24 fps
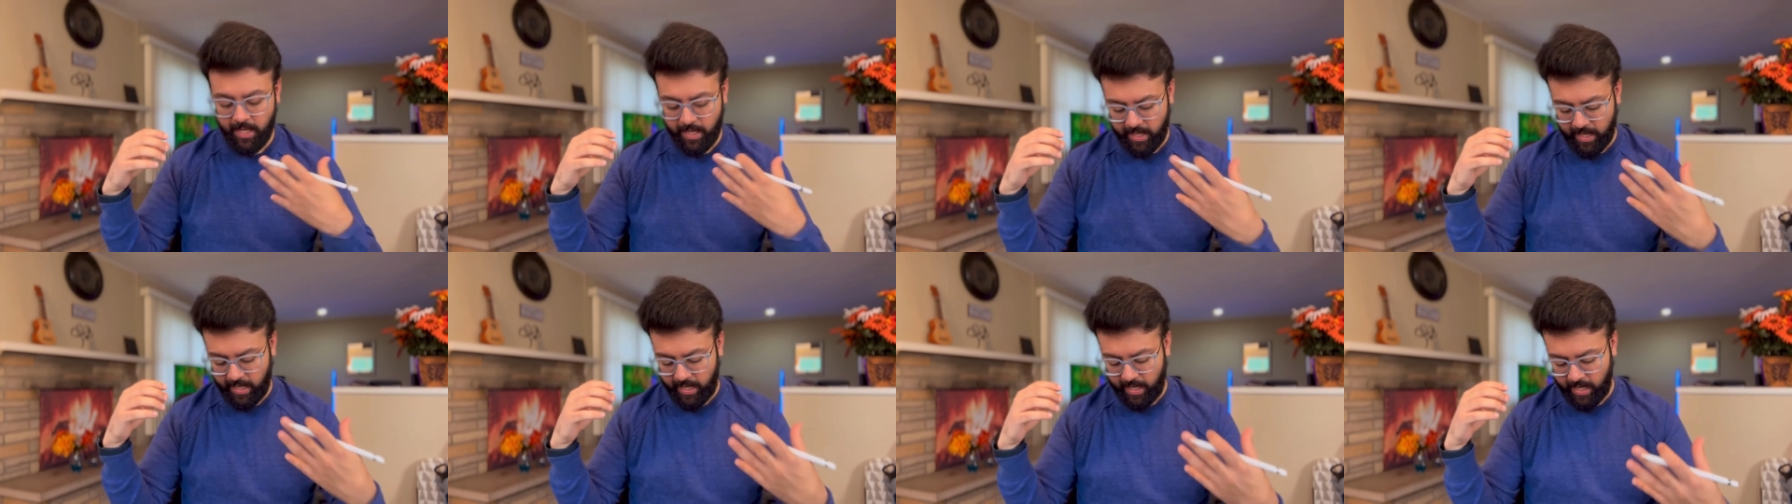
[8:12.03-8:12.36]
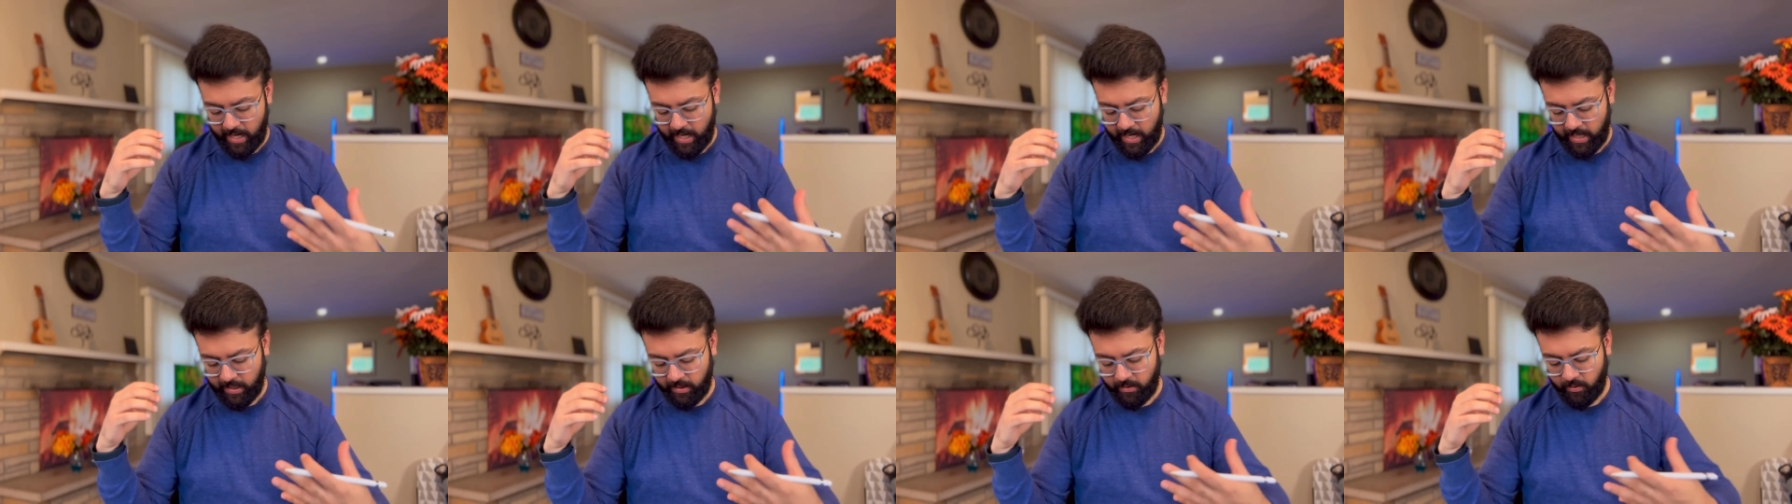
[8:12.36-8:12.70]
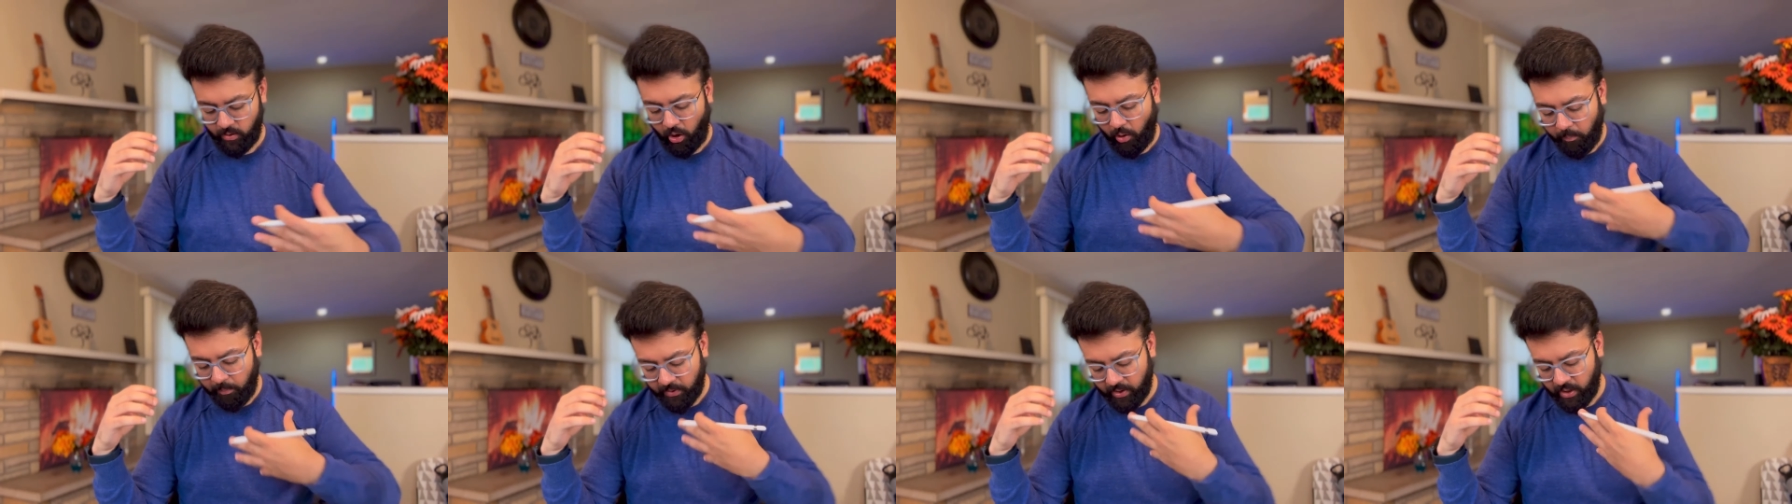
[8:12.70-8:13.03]
and
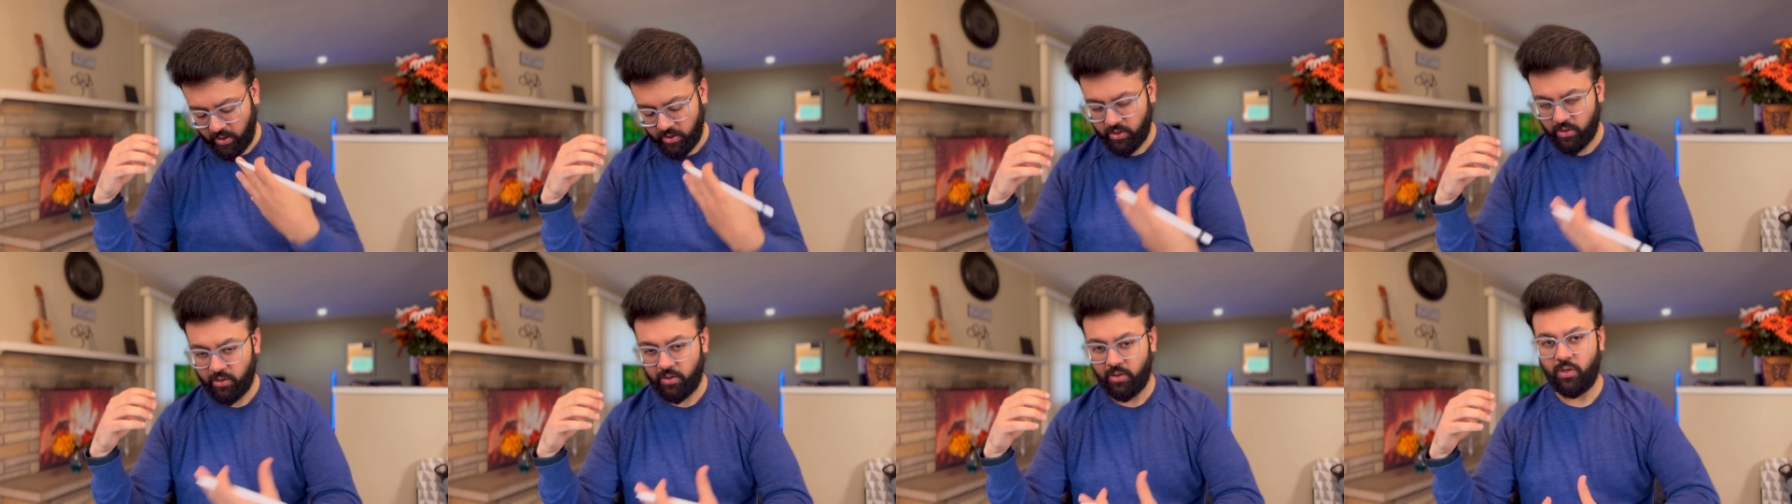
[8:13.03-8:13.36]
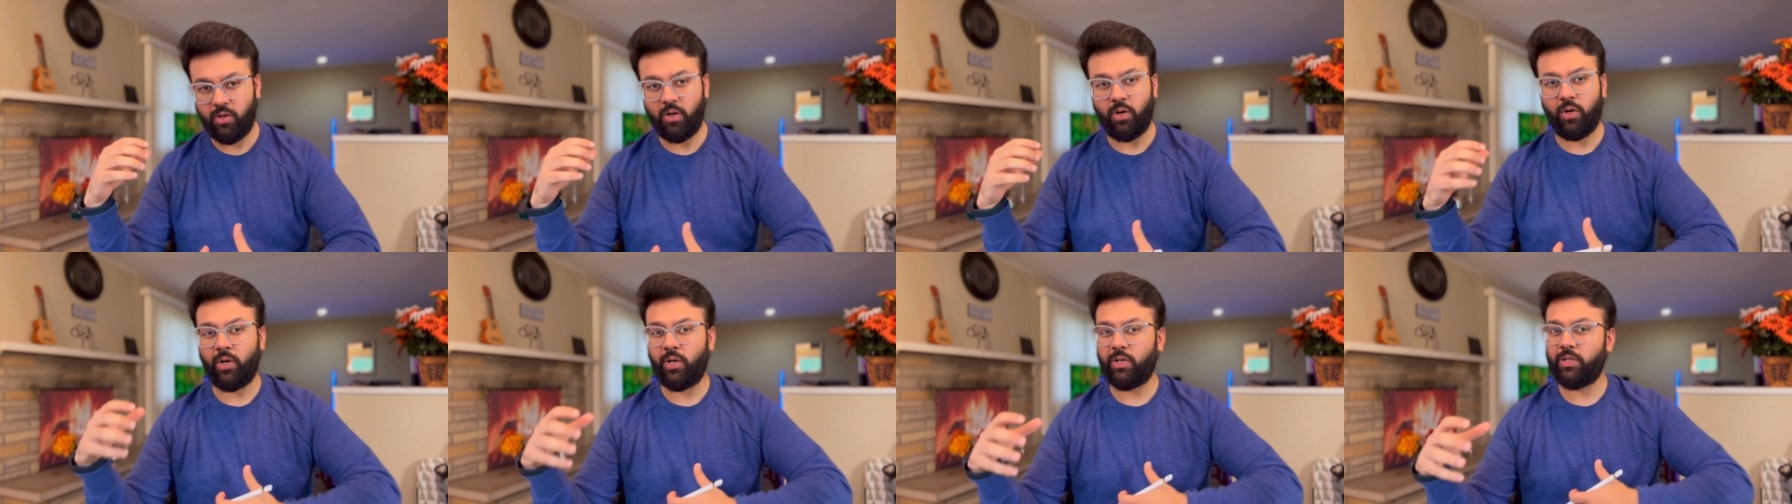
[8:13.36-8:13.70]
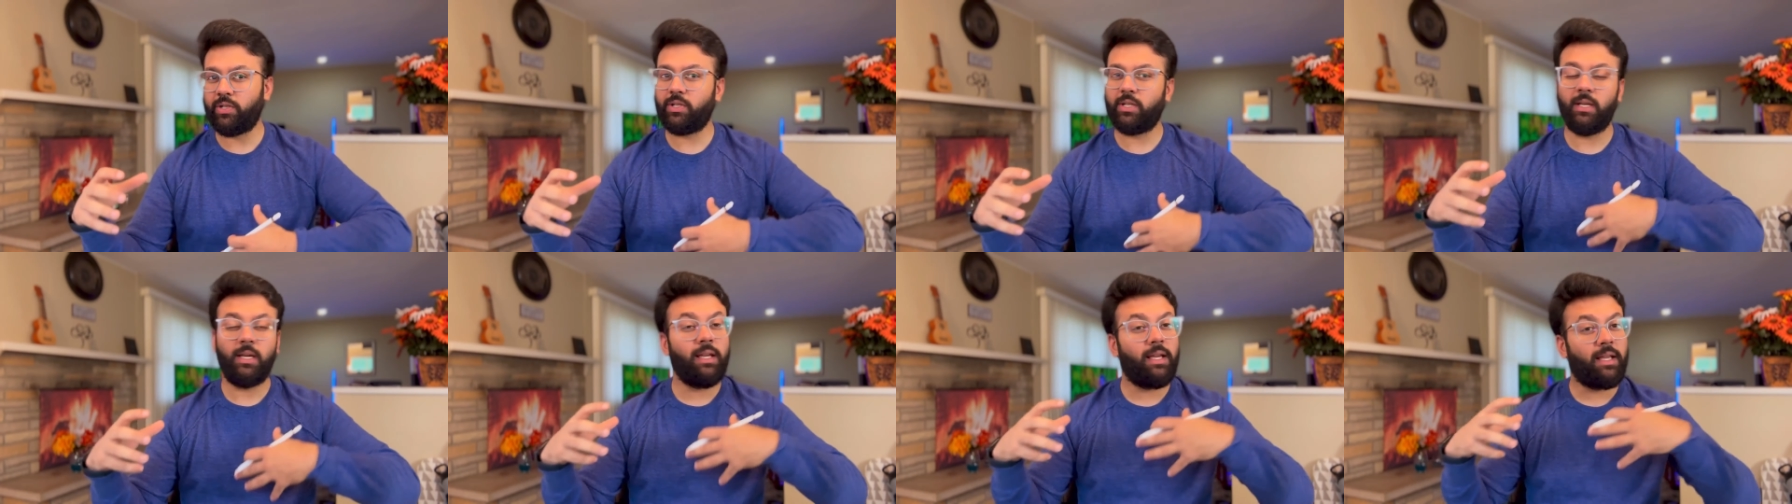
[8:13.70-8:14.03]
operation
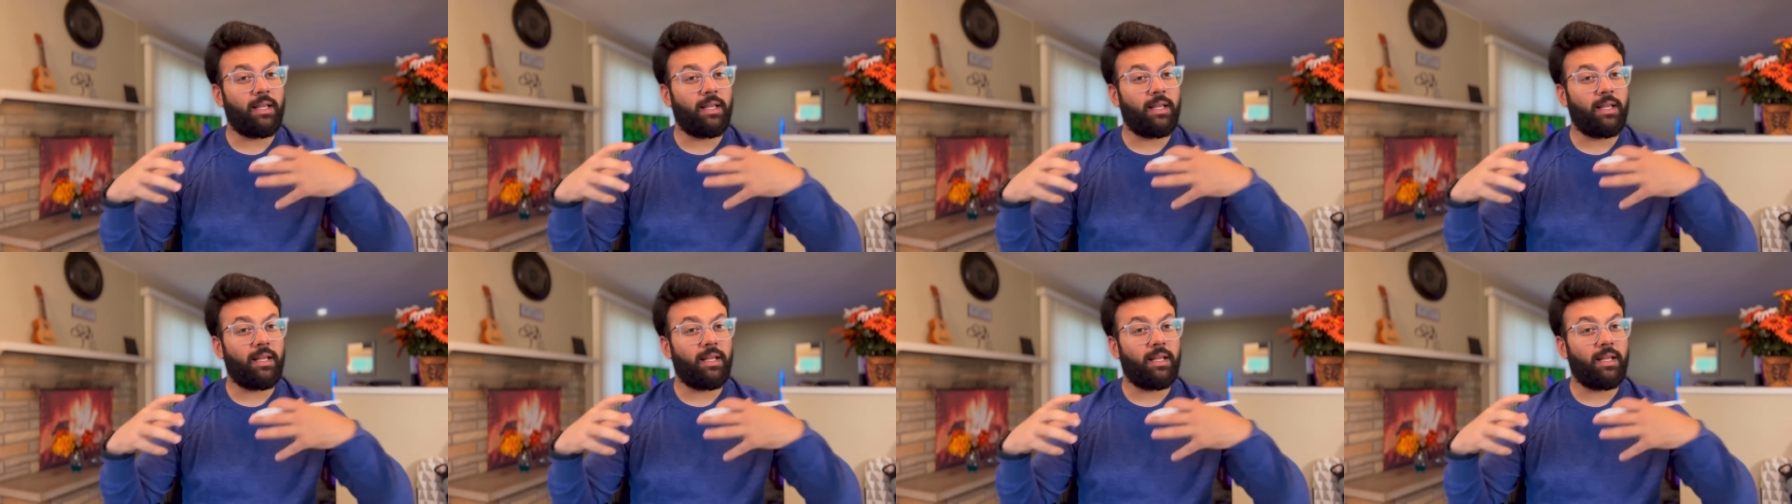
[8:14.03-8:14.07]
cost.